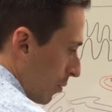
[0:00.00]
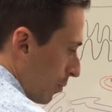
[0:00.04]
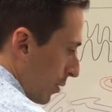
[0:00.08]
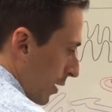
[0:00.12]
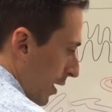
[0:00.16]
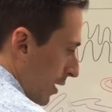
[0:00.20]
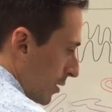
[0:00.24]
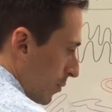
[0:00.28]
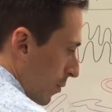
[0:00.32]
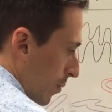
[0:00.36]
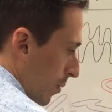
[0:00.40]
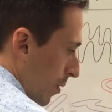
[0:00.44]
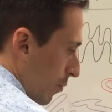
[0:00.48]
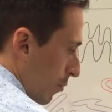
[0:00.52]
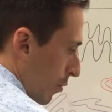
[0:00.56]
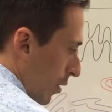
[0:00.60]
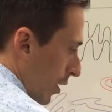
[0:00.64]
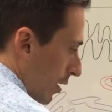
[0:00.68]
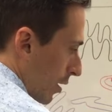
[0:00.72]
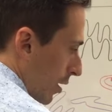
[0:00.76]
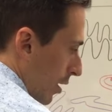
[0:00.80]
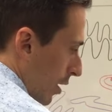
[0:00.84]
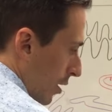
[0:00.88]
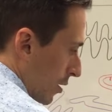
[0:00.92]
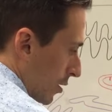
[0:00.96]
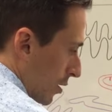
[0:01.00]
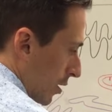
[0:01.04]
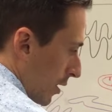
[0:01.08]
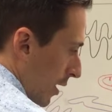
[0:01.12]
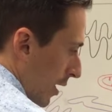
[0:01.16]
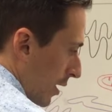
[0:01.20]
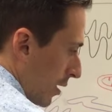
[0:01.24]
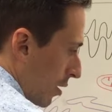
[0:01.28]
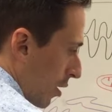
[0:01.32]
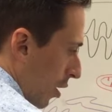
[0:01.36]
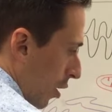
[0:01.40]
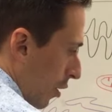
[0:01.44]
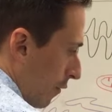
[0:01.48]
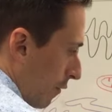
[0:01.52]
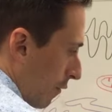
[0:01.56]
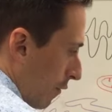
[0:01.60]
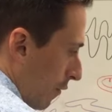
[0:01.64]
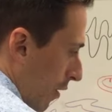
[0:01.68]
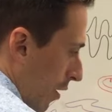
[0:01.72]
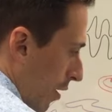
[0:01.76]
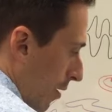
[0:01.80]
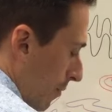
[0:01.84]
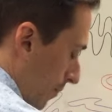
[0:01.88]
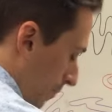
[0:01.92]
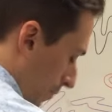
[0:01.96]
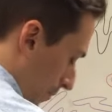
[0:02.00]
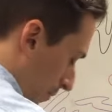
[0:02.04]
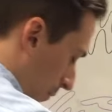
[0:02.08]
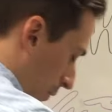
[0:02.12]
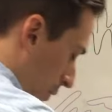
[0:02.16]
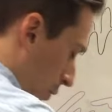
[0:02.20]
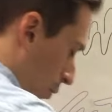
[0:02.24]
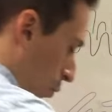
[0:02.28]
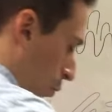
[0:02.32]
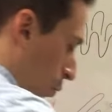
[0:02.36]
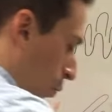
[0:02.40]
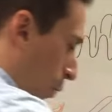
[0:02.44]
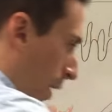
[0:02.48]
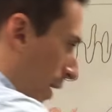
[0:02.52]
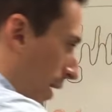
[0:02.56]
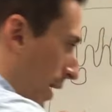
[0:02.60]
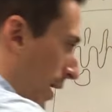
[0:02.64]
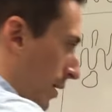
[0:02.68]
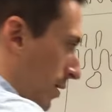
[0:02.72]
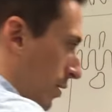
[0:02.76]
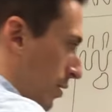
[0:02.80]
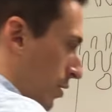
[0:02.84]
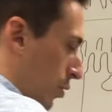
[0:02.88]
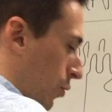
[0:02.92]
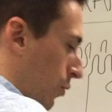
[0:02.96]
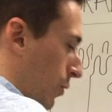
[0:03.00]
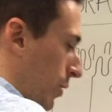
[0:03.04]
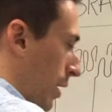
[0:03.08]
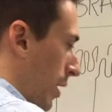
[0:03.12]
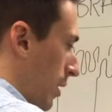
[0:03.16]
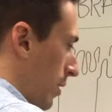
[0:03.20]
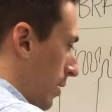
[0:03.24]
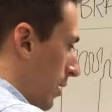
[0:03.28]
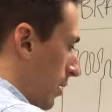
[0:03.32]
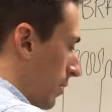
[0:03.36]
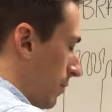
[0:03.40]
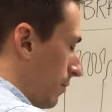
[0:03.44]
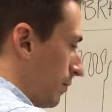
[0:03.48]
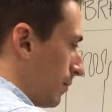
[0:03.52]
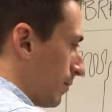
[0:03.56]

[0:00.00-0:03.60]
plasma membrane, so they go from one end to another.